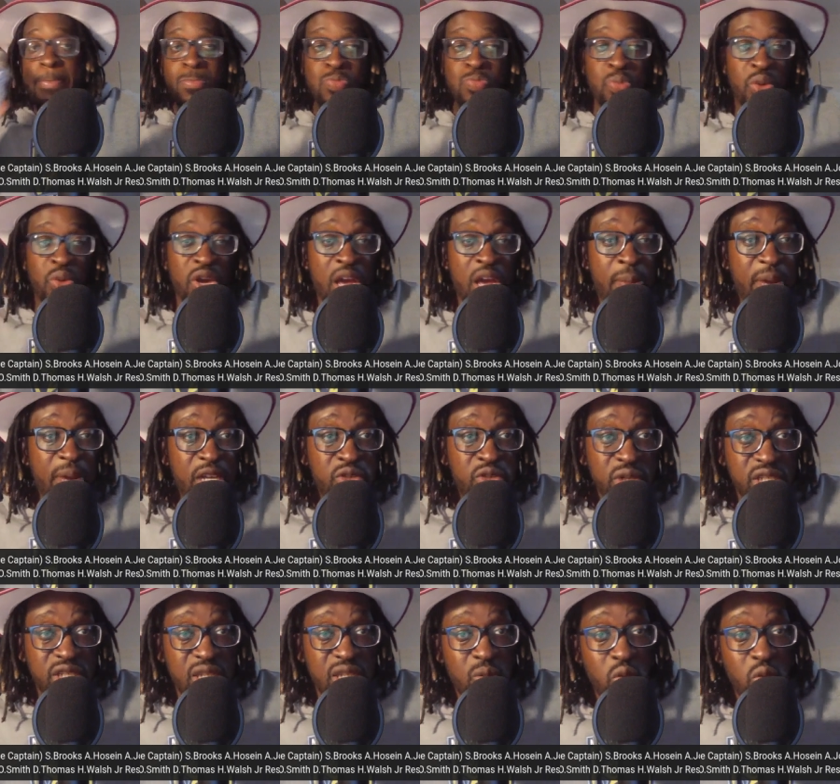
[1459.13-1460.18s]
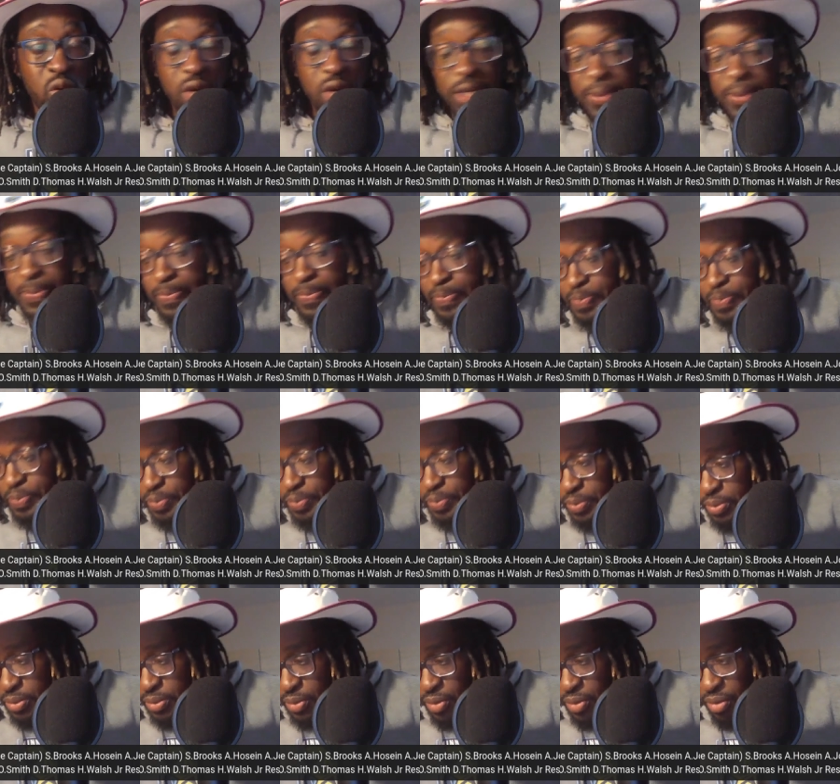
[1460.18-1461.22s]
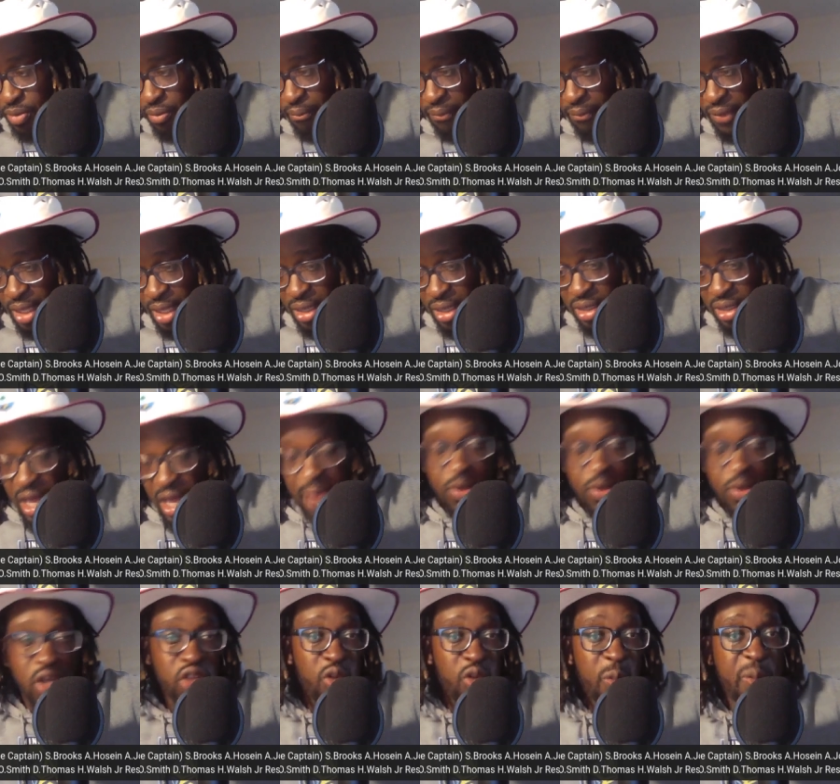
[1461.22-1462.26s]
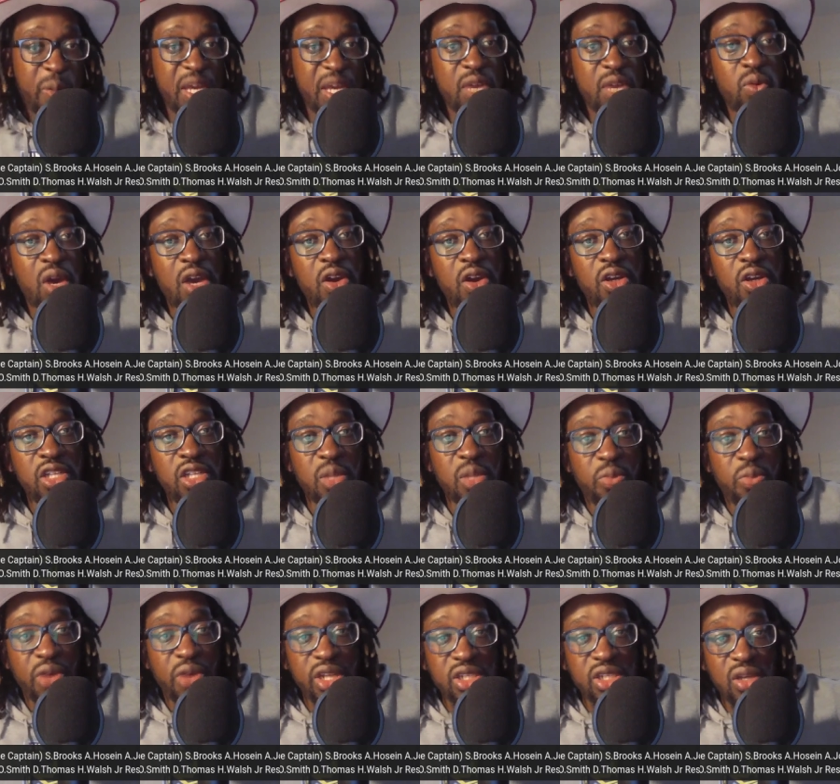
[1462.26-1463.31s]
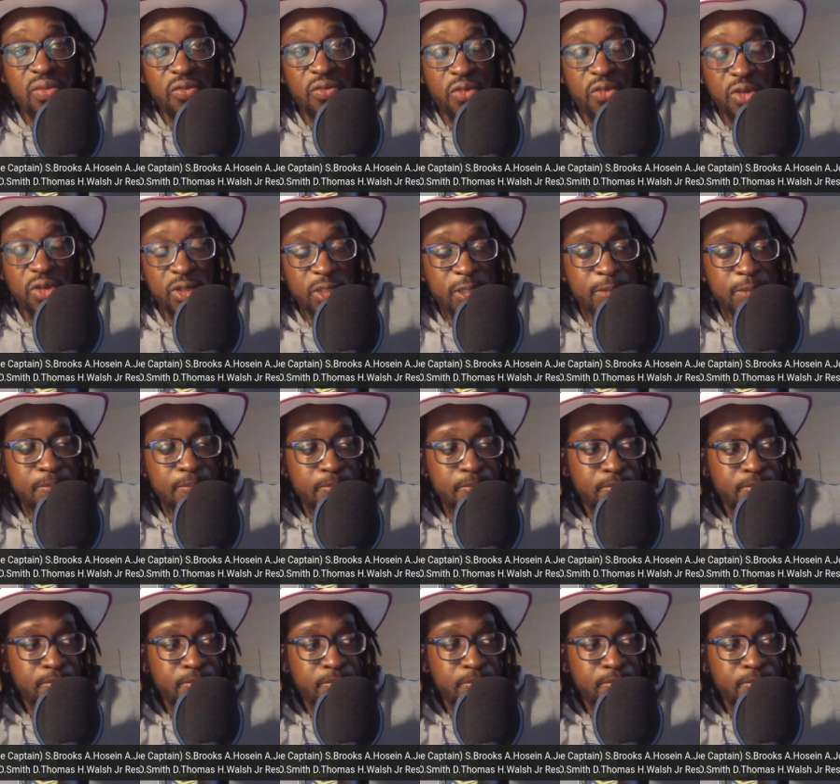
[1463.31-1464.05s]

Boy, I better drink some water. I'm going to repeat what I heard in the press conference.